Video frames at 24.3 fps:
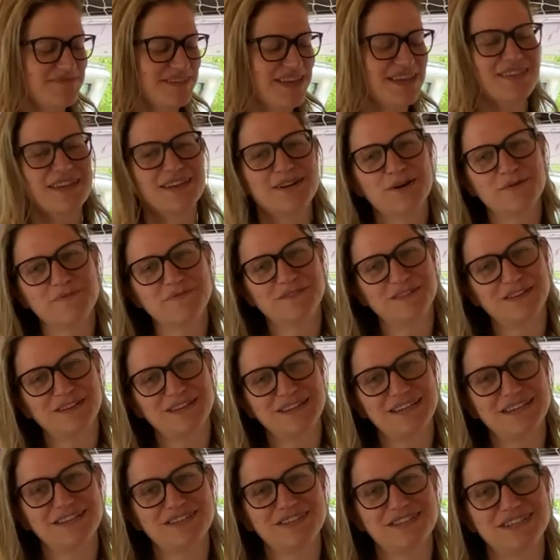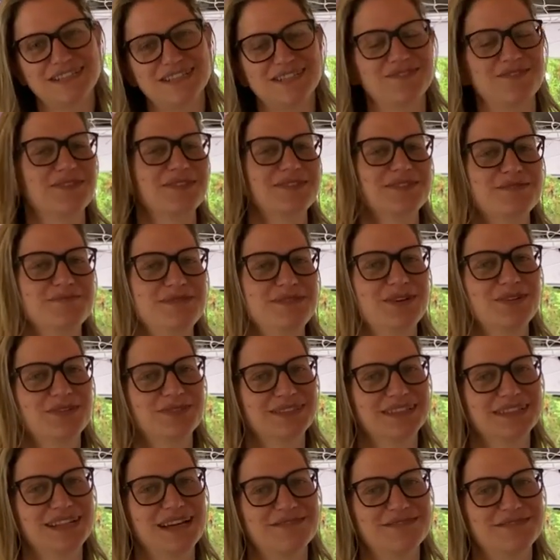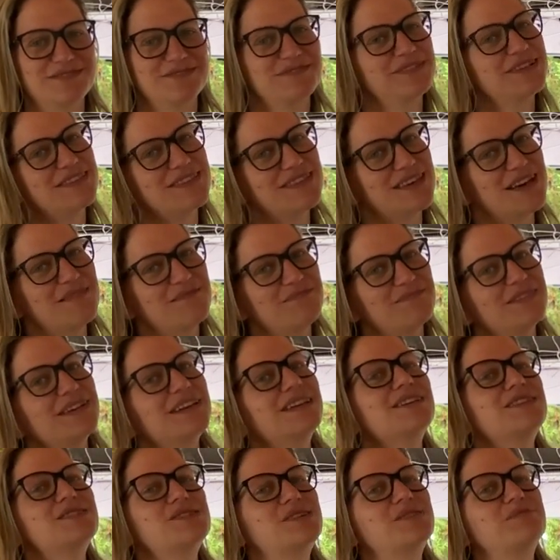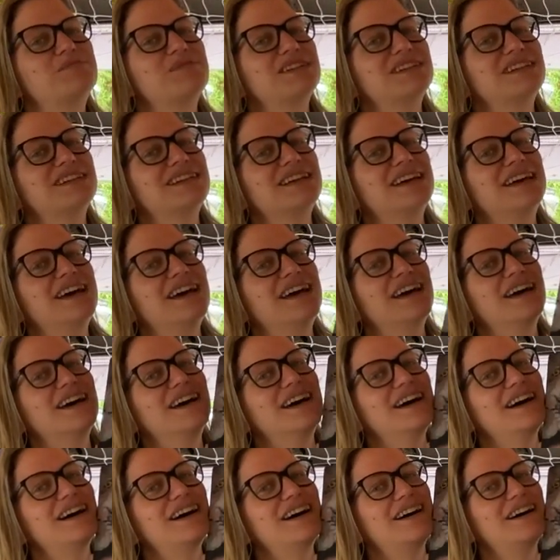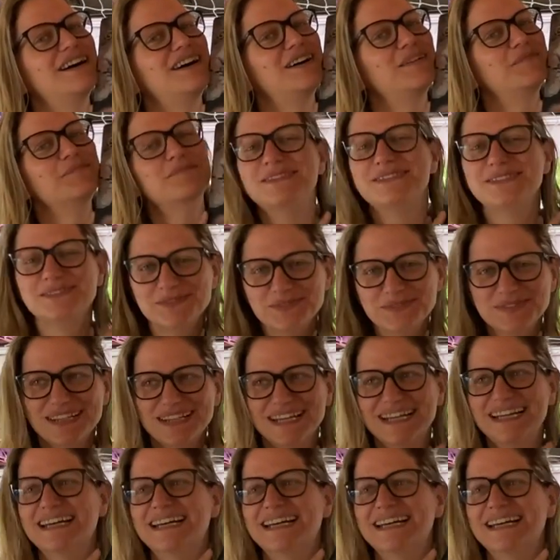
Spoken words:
And then hopefully she's going to be old enough to read them in German soon.